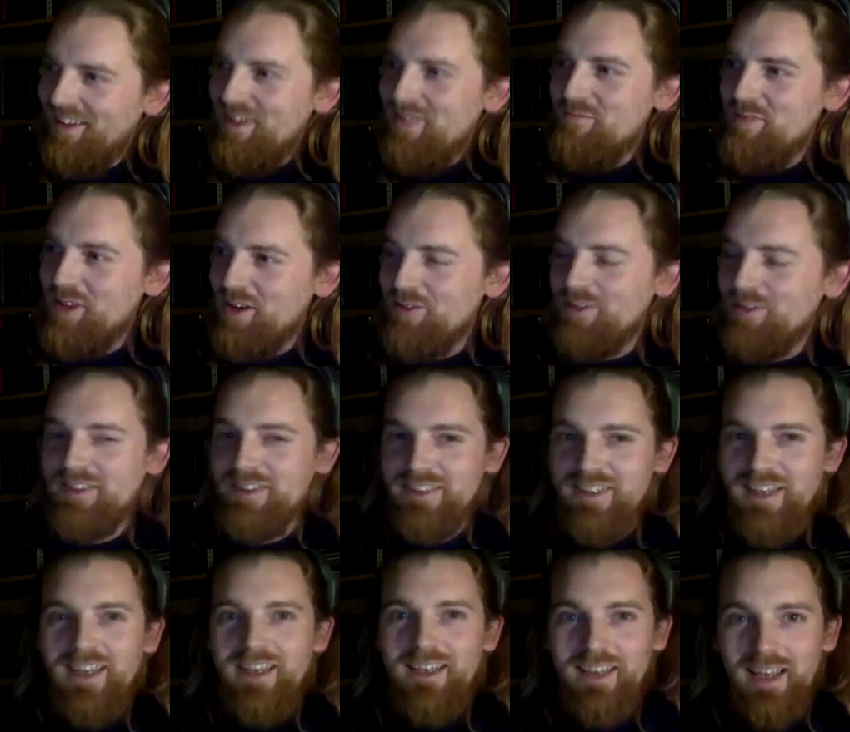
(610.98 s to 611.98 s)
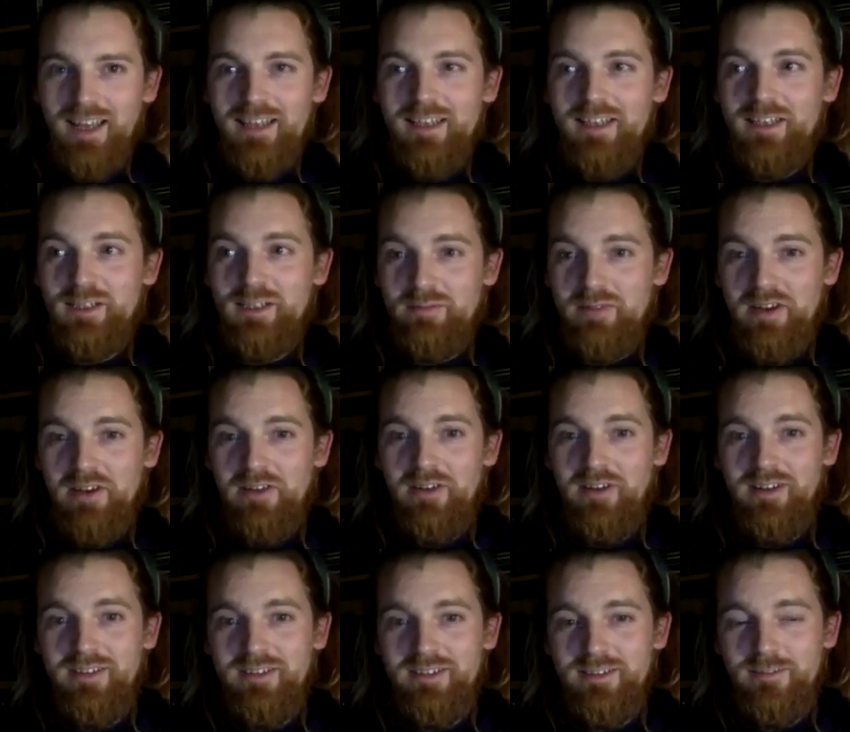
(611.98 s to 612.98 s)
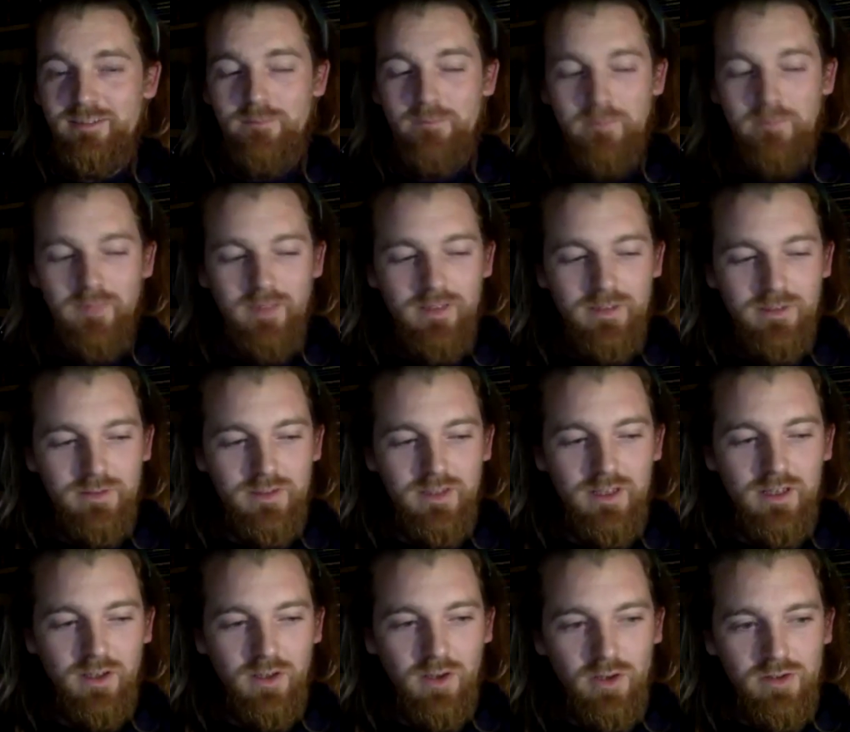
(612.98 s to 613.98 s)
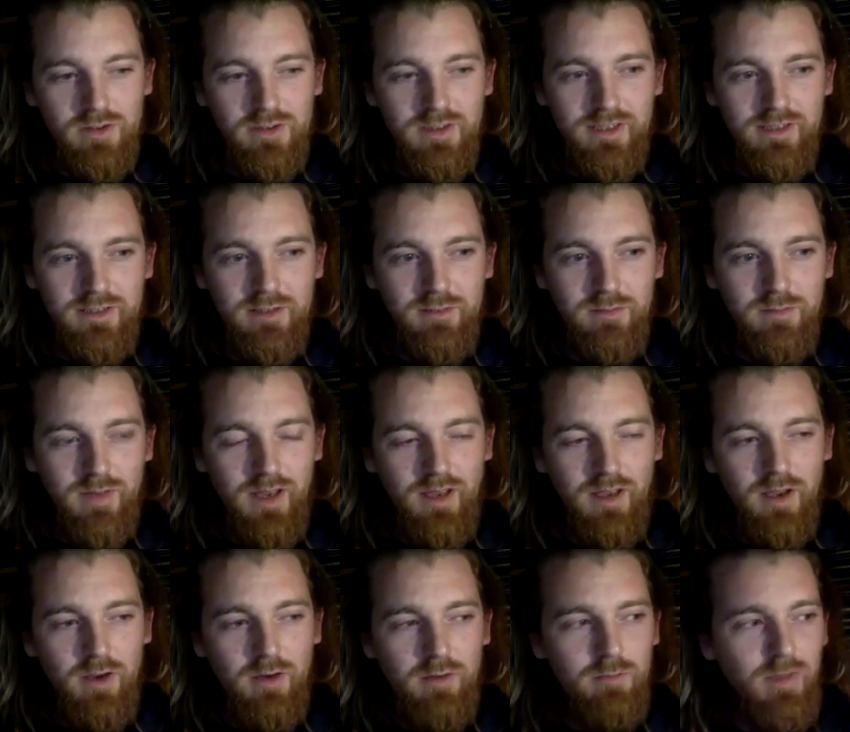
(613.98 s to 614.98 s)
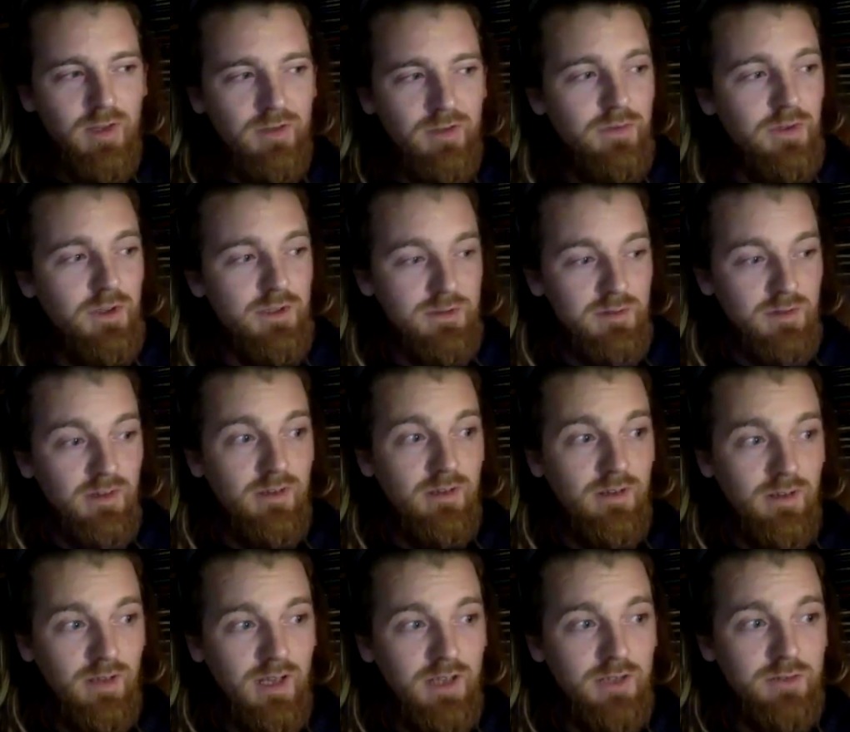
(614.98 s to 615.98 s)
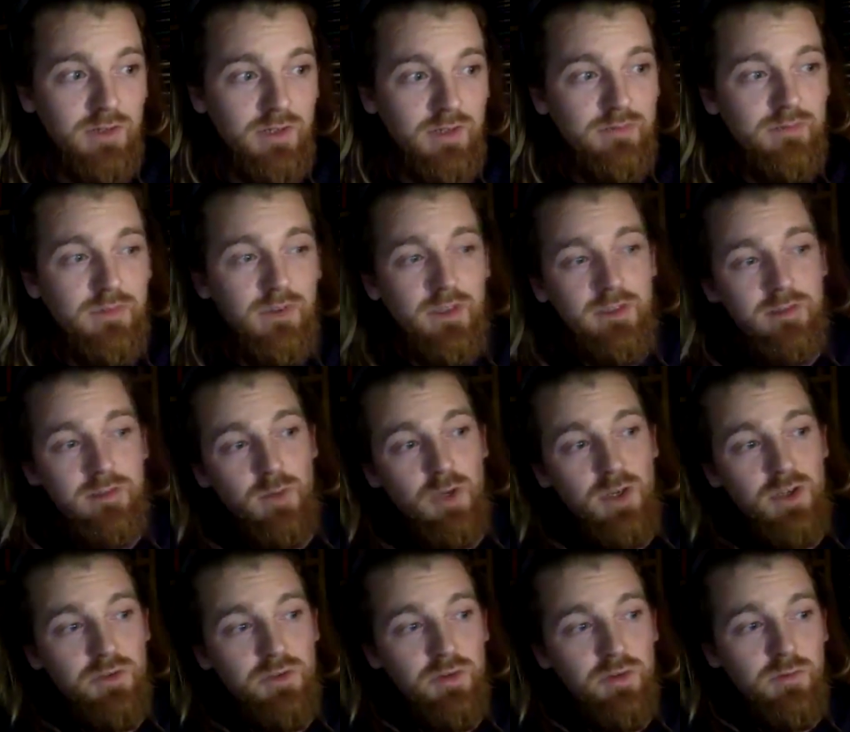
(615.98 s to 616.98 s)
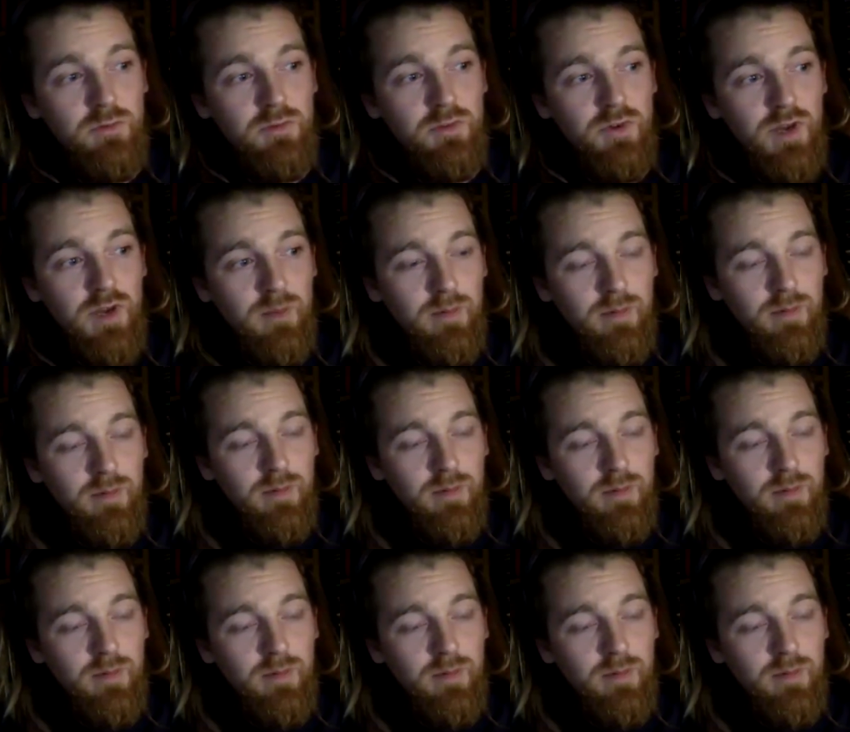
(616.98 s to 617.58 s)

but it was a psychedelic experience. So it was in the context of my own, my first, actually first mushroom trip.